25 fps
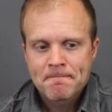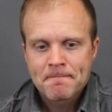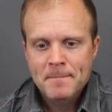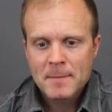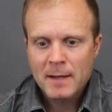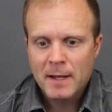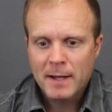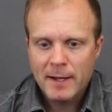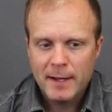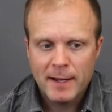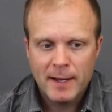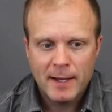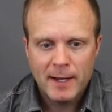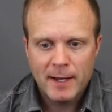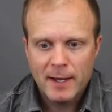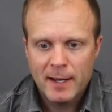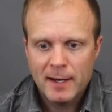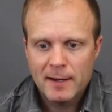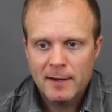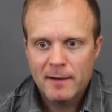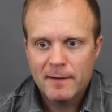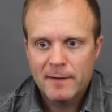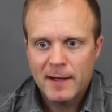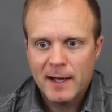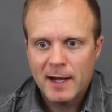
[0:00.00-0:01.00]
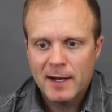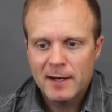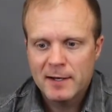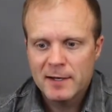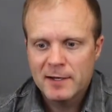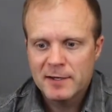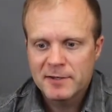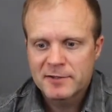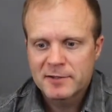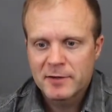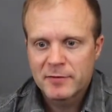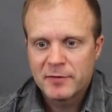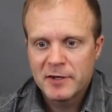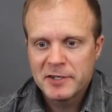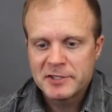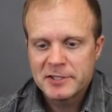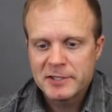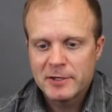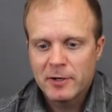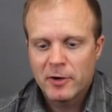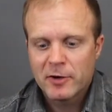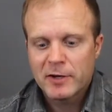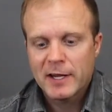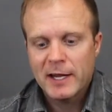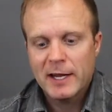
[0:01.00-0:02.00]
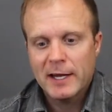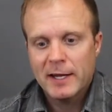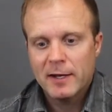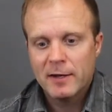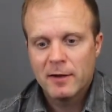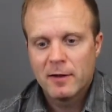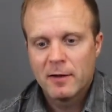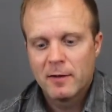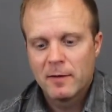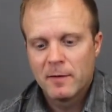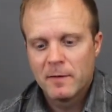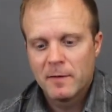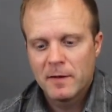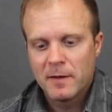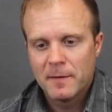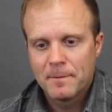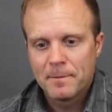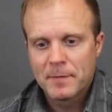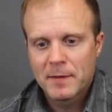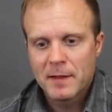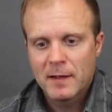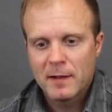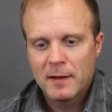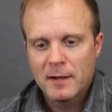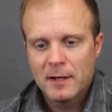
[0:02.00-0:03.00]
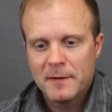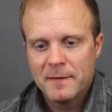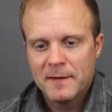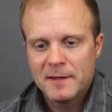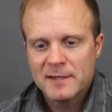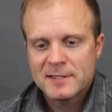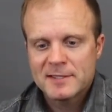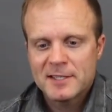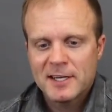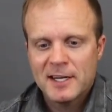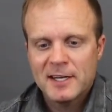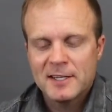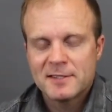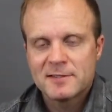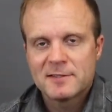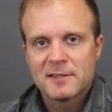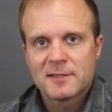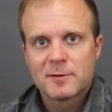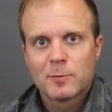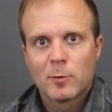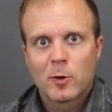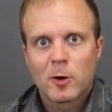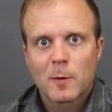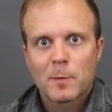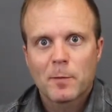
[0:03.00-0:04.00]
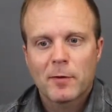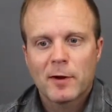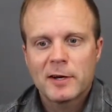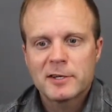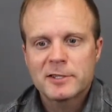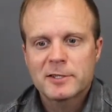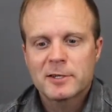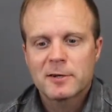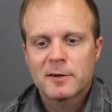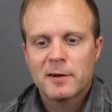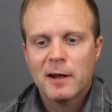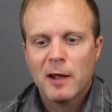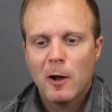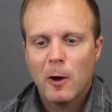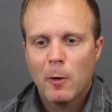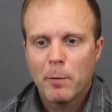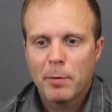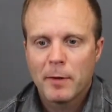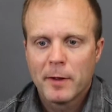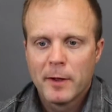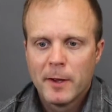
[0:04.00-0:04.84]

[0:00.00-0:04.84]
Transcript: And that is sufficient. Okay, in this case, does more pressure help?